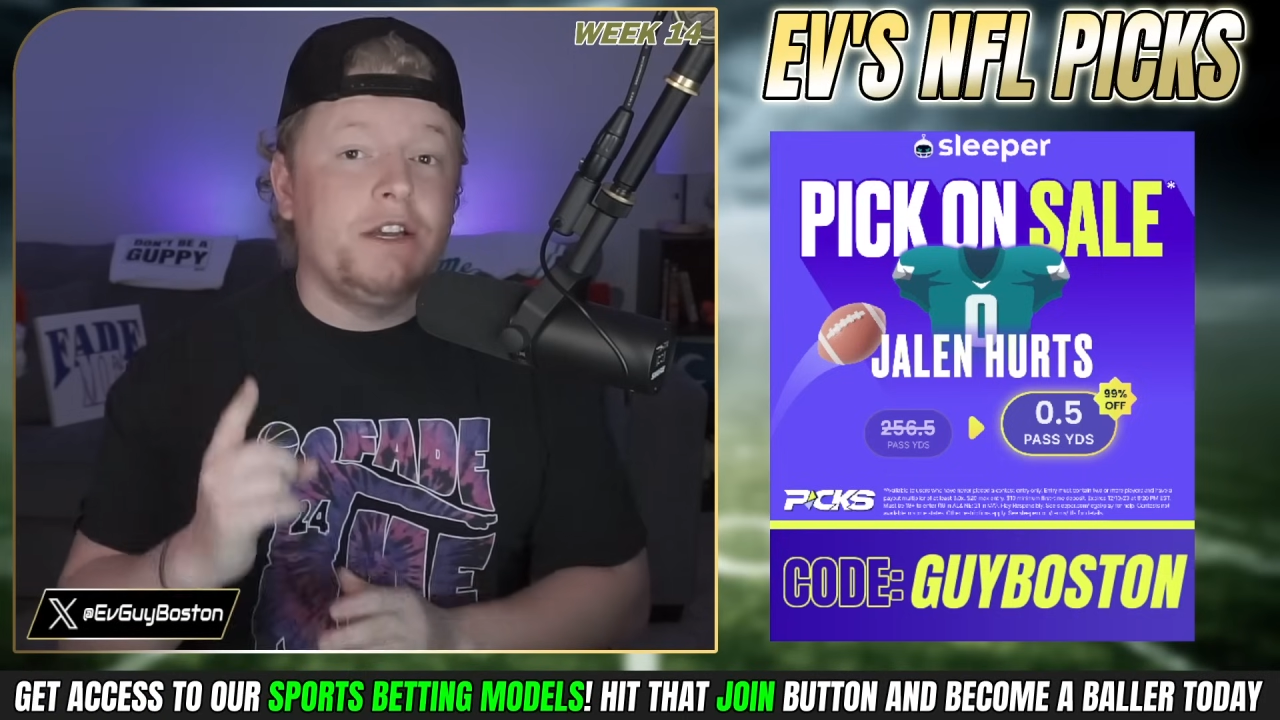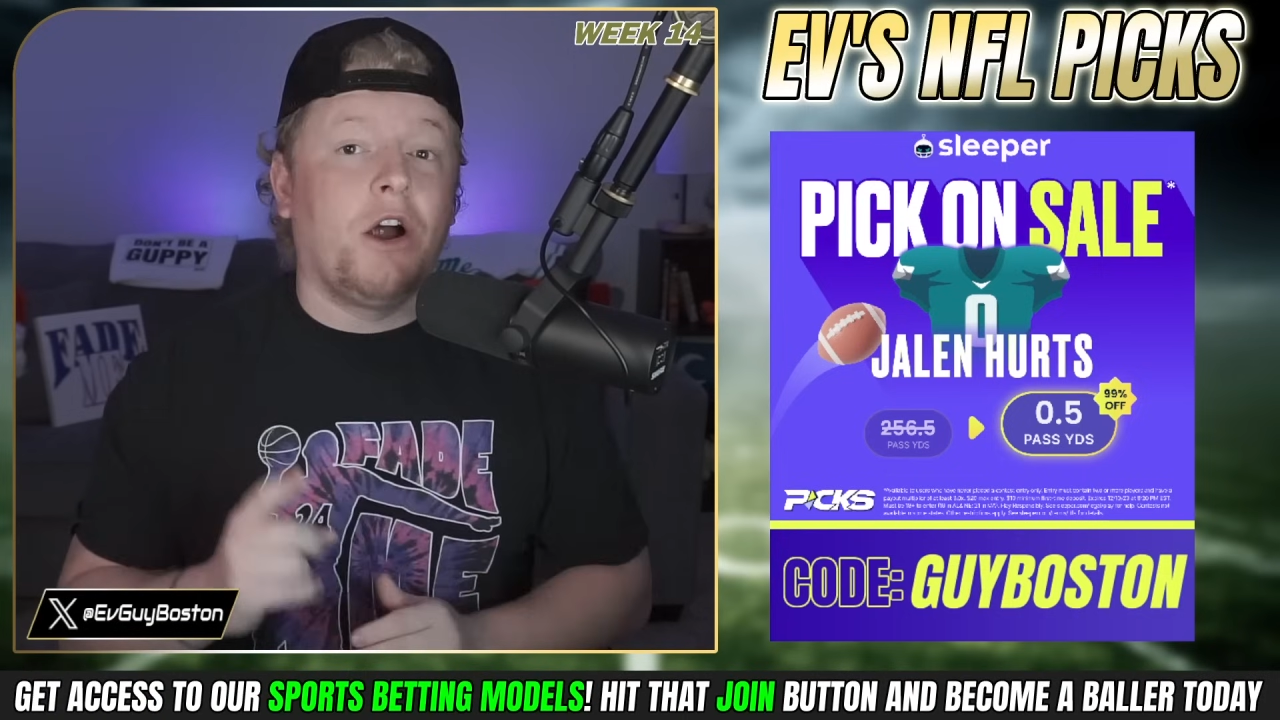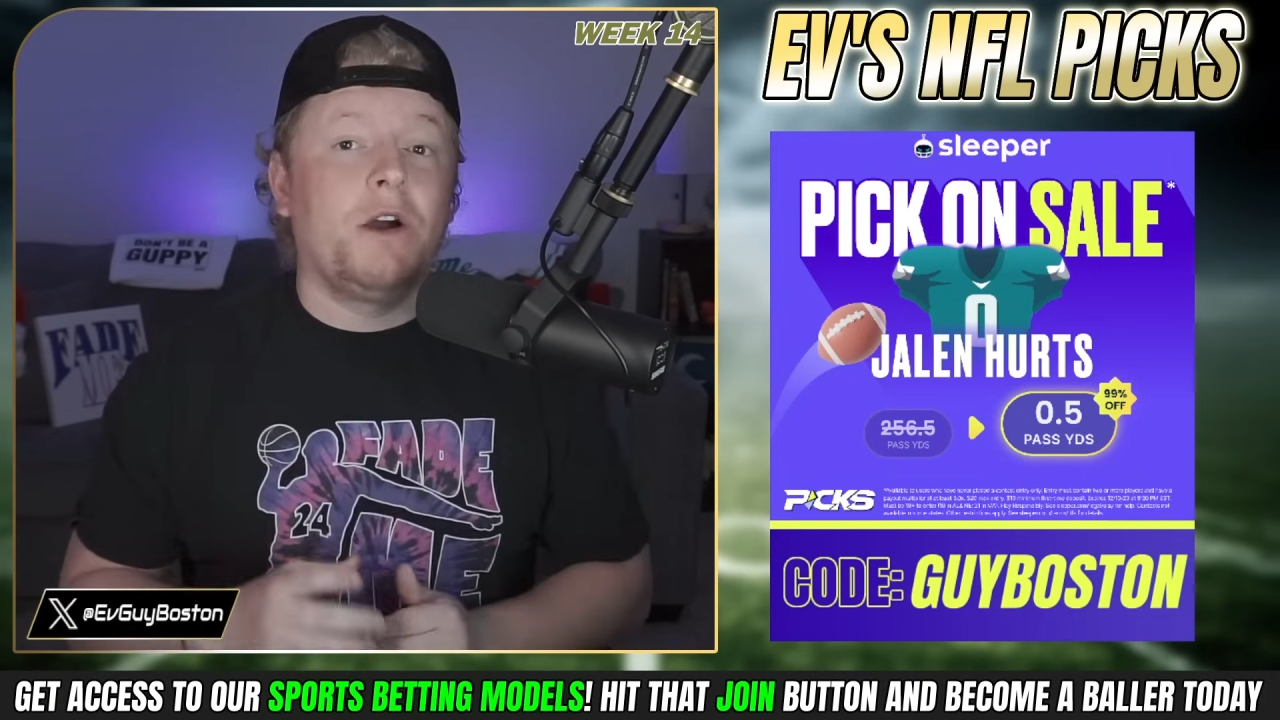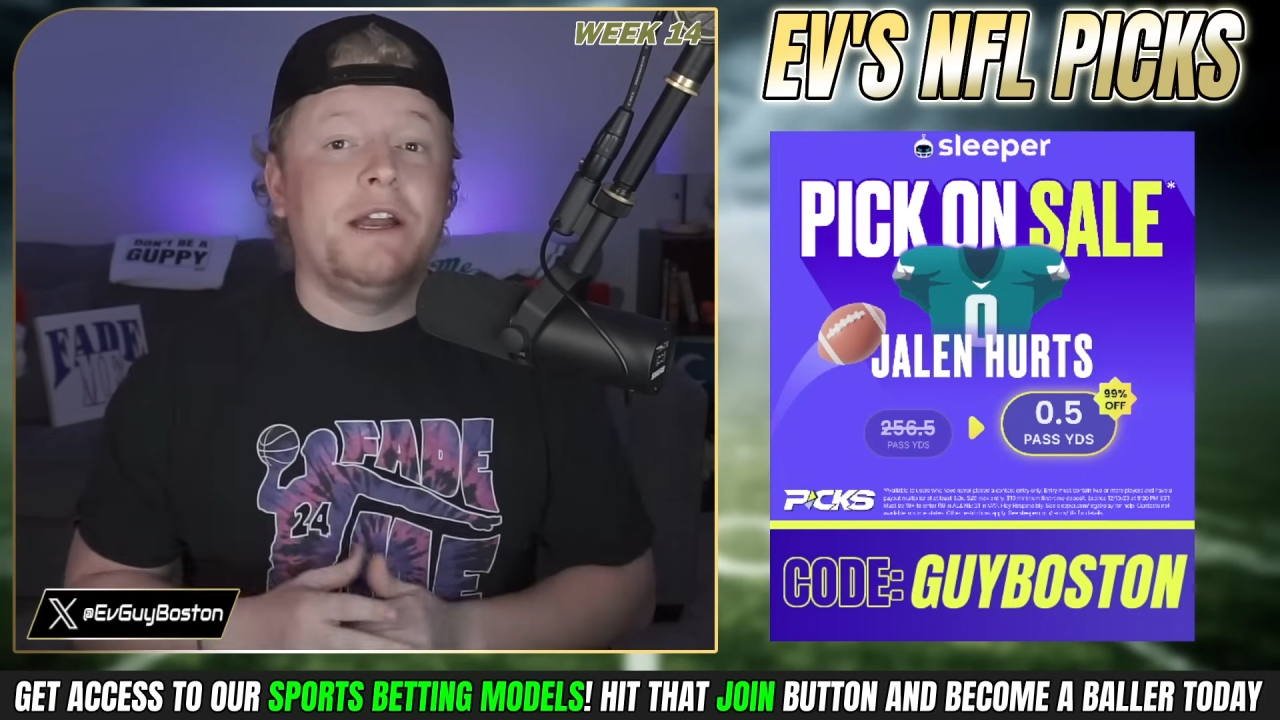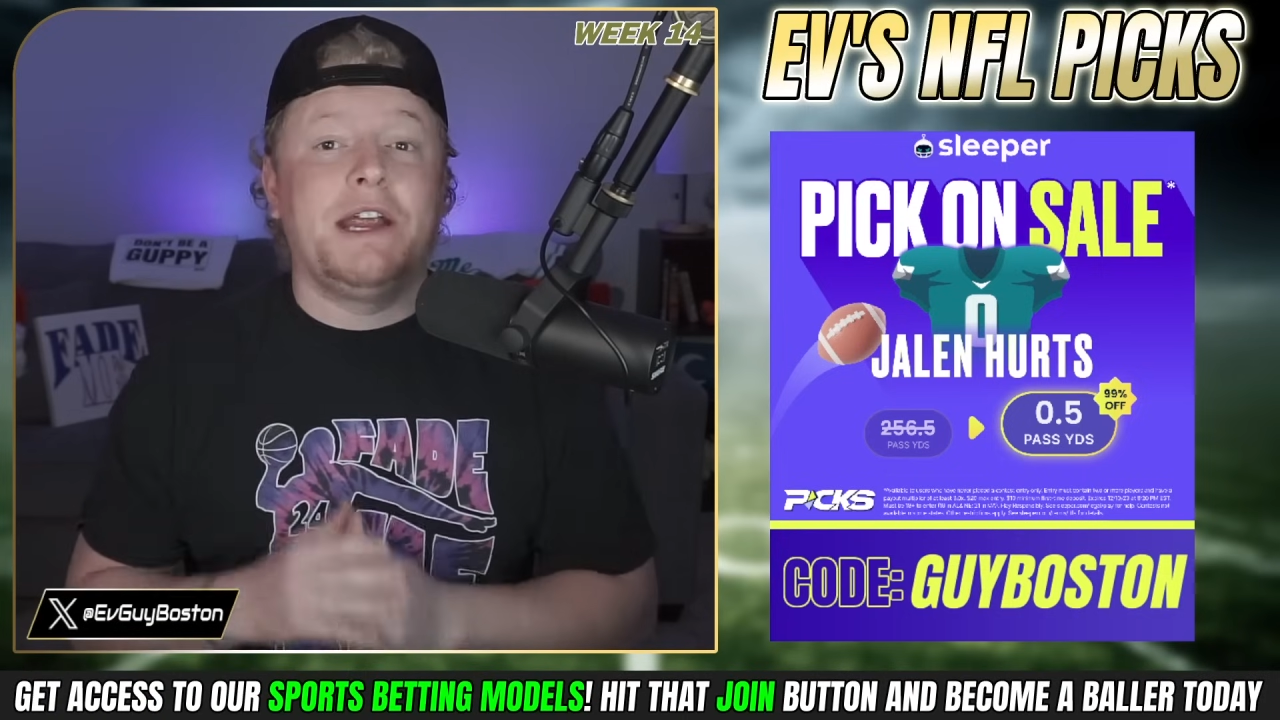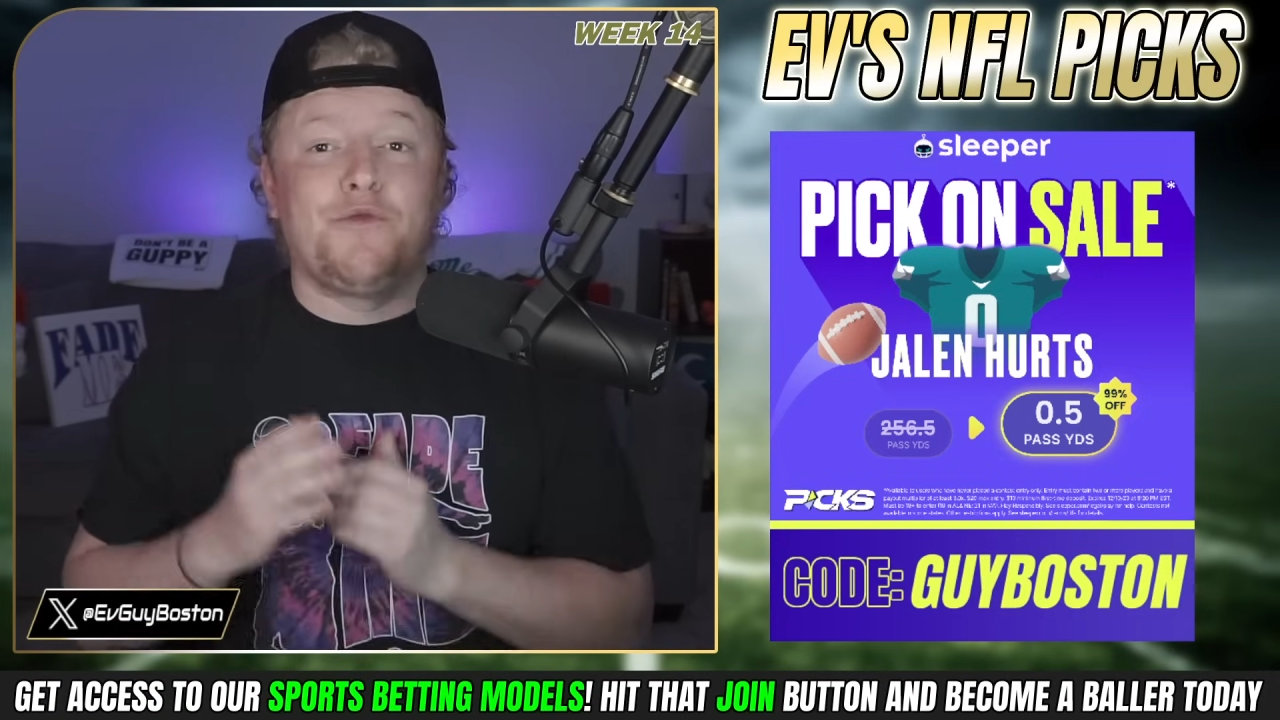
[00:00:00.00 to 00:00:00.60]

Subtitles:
yard in a